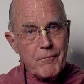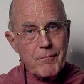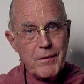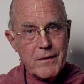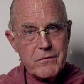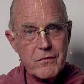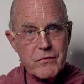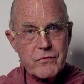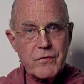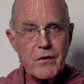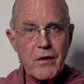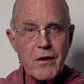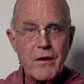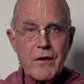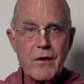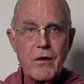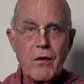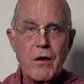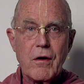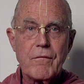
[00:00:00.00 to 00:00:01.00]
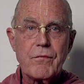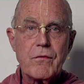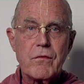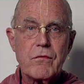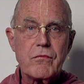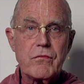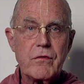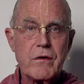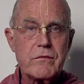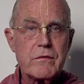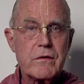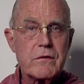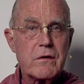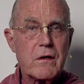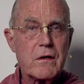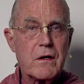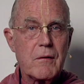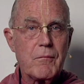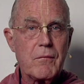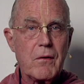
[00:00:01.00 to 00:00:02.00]
Bhattacharya offered Sri
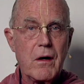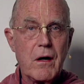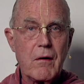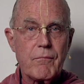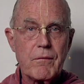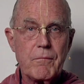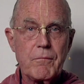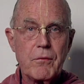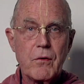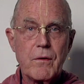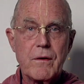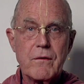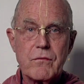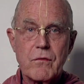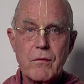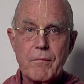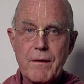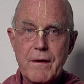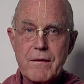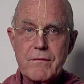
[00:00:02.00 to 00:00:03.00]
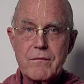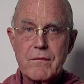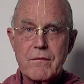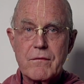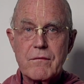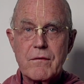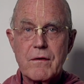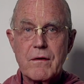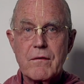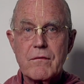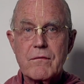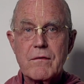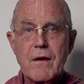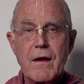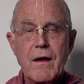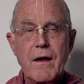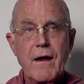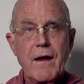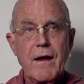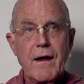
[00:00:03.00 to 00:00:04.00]
Chaitanya Mahaprabhu his obeisances,
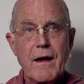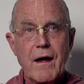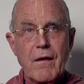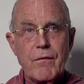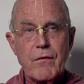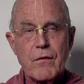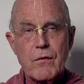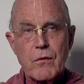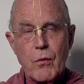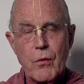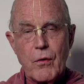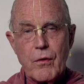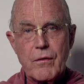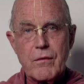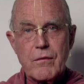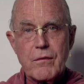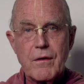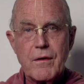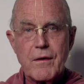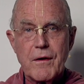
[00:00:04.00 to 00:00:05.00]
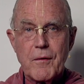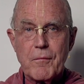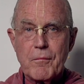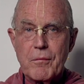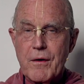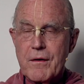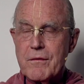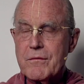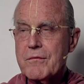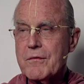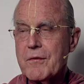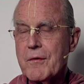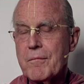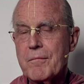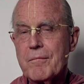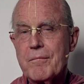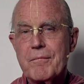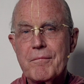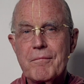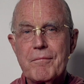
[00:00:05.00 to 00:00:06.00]
and the Lord embraced
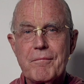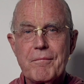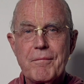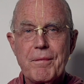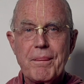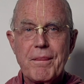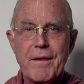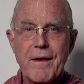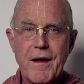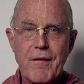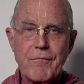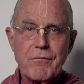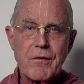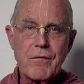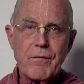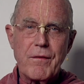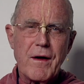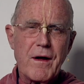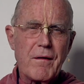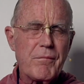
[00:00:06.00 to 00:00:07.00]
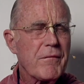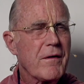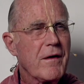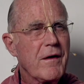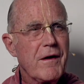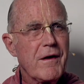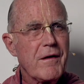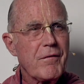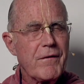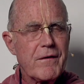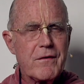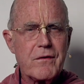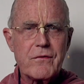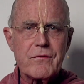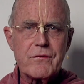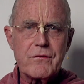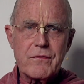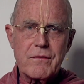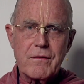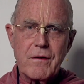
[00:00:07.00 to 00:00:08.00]
him. After that, they
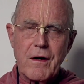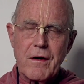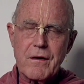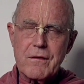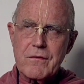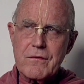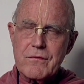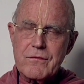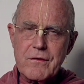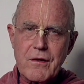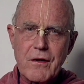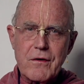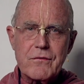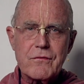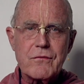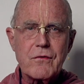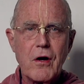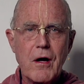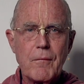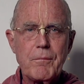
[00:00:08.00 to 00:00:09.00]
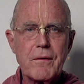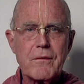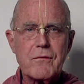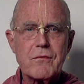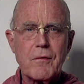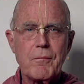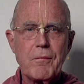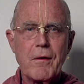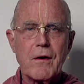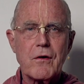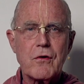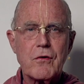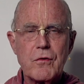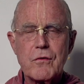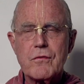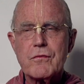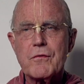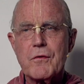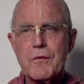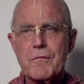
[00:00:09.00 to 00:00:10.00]
discussed topics about
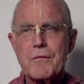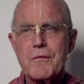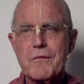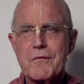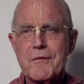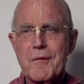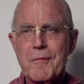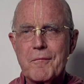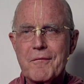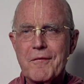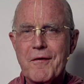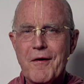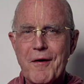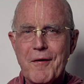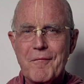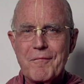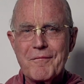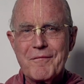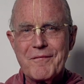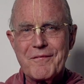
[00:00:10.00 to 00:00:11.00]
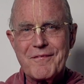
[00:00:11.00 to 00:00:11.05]
Krishna for some time.